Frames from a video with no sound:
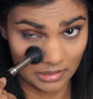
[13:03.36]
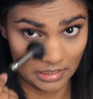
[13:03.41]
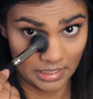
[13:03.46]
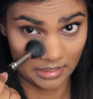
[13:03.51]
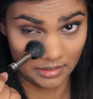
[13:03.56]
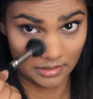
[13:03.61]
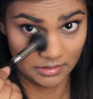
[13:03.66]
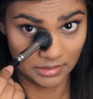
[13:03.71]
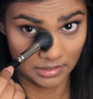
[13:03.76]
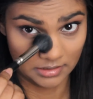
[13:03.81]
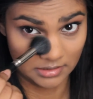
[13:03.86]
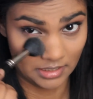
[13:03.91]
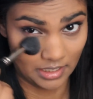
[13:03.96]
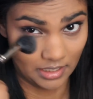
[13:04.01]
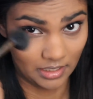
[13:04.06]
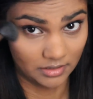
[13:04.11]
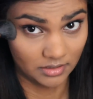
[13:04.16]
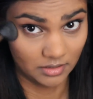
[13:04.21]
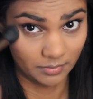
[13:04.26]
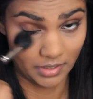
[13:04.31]
lightly dust
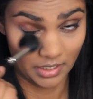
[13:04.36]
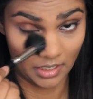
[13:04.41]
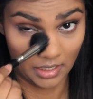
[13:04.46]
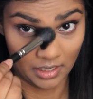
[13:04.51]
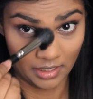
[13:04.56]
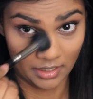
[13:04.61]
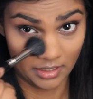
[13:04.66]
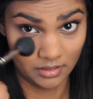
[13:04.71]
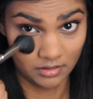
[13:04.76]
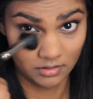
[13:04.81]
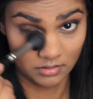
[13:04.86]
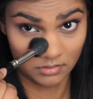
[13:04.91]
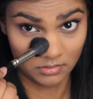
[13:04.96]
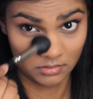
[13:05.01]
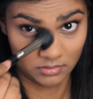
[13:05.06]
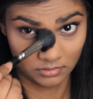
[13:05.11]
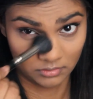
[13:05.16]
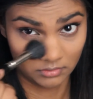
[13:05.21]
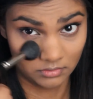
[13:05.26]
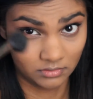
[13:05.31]
that under my eye
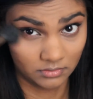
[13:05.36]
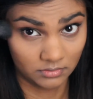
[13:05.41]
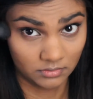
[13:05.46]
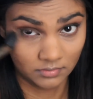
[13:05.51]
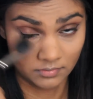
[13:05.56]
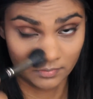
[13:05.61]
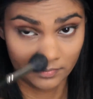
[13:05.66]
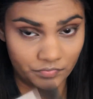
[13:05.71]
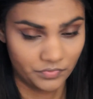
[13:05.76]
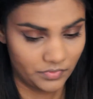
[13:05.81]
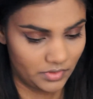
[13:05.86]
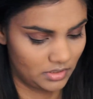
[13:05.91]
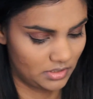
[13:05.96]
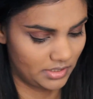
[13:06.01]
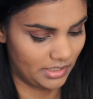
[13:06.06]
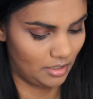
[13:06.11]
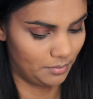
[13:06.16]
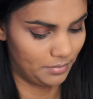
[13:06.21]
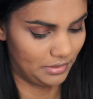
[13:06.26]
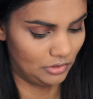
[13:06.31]

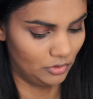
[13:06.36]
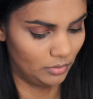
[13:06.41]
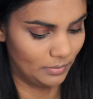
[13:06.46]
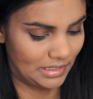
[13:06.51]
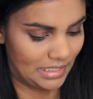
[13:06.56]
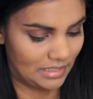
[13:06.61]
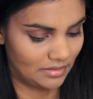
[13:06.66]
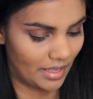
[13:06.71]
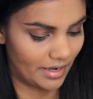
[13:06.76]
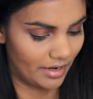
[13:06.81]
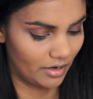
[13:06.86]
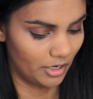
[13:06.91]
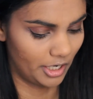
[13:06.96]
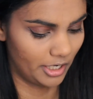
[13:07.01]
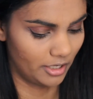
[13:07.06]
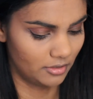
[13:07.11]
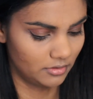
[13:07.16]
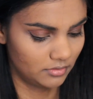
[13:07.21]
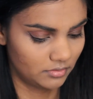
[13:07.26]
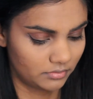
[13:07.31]
to help illuminate that
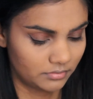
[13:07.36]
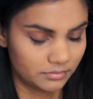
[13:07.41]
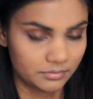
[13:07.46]
area.